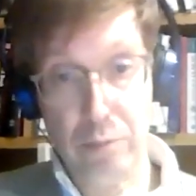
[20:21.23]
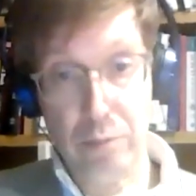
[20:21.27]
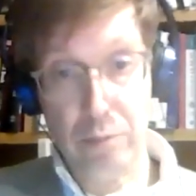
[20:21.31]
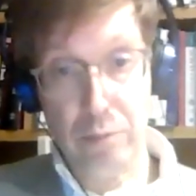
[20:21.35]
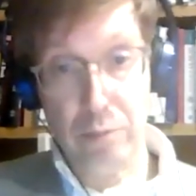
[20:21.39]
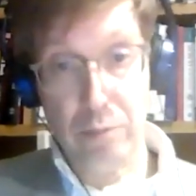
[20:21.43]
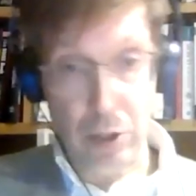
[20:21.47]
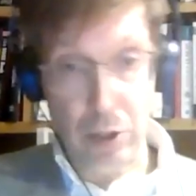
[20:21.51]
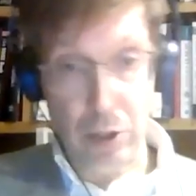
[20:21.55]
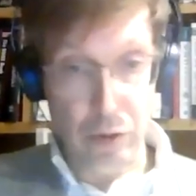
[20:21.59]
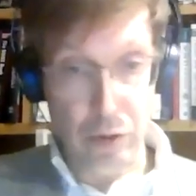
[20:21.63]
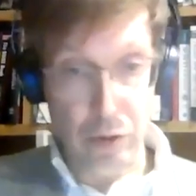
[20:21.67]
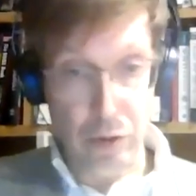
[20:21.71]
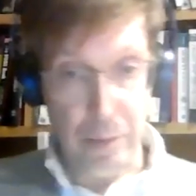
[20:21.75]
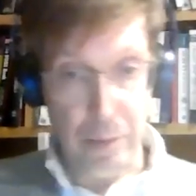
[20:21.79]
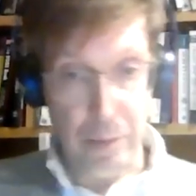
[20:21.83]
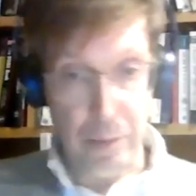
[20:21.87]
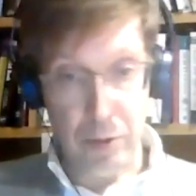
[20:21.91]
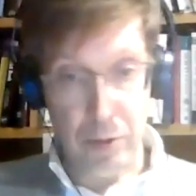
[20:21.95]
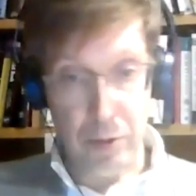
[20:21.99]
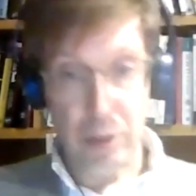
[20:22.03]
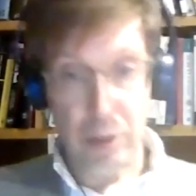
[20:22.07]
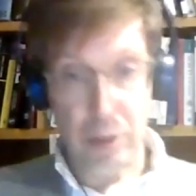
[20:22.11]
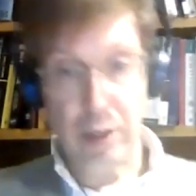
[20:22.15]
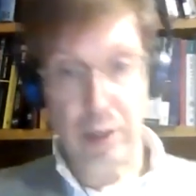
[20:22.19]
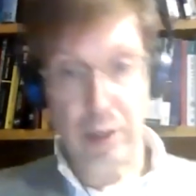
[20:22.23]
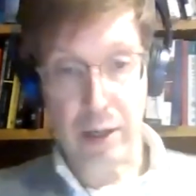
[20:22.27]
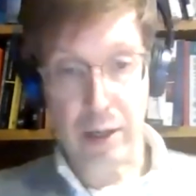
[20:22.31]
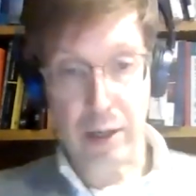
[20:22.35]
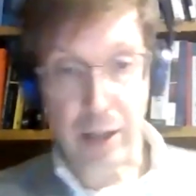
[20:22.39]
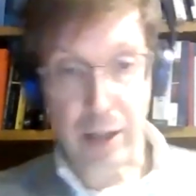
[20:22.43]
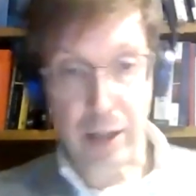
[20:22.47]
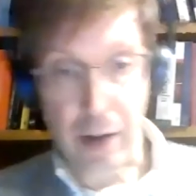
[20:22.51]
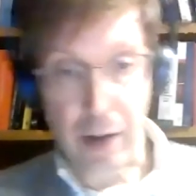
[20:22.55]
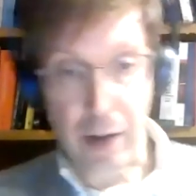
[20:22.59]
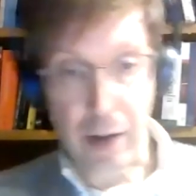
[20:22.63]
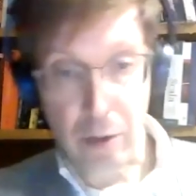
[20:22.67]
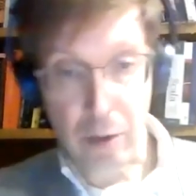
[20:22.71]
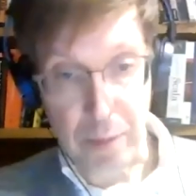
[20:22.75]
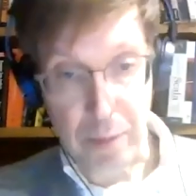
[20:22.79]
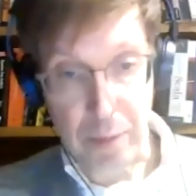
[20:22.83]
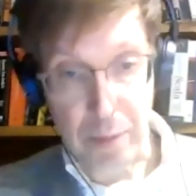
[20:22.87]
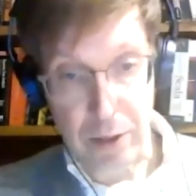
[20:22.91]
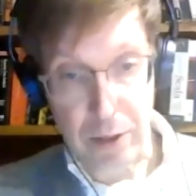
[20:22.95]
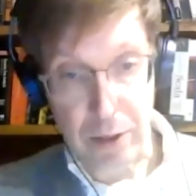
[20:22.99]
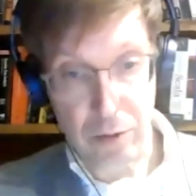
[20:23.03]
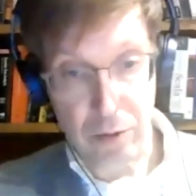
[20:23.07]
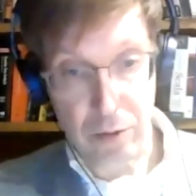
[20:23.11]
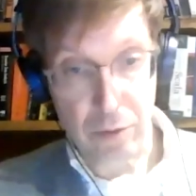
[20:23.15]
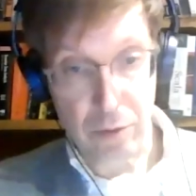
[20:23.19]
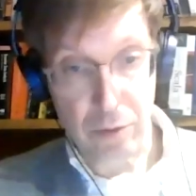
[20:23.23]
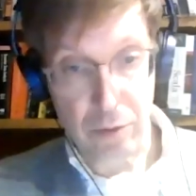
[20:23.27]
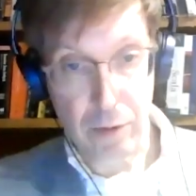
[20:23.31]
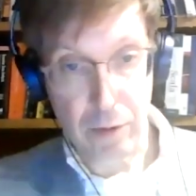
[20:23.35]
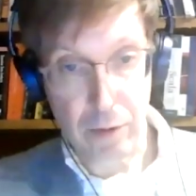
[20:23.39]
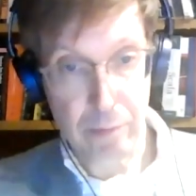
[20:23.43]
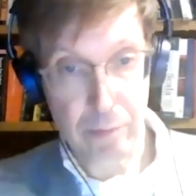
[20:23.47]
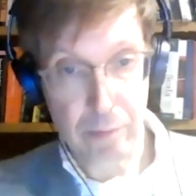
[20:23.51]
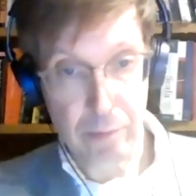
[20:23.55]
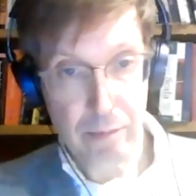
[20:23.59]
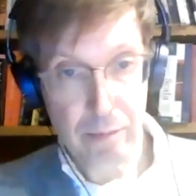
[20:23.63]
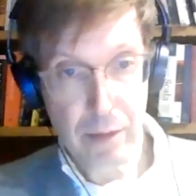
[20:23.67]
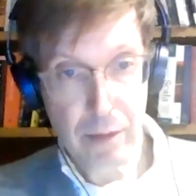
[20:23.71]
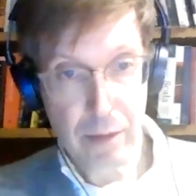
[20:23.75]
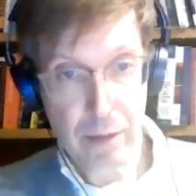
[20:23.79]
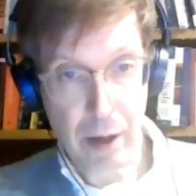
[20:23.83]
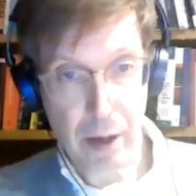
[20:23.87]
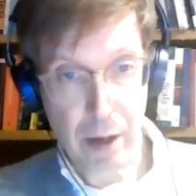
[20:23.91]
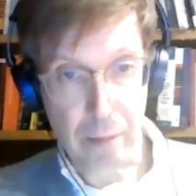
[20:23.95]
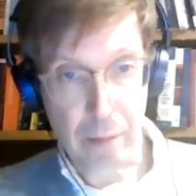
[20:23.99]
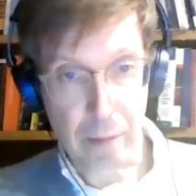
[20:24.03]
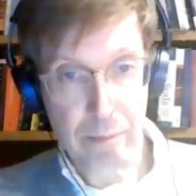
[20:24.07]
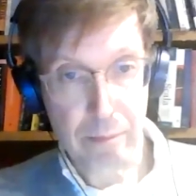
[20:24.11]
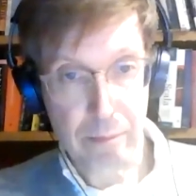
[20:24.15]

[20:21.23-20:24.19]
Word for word: to contribute something like that. Hope that's useful. Yeah.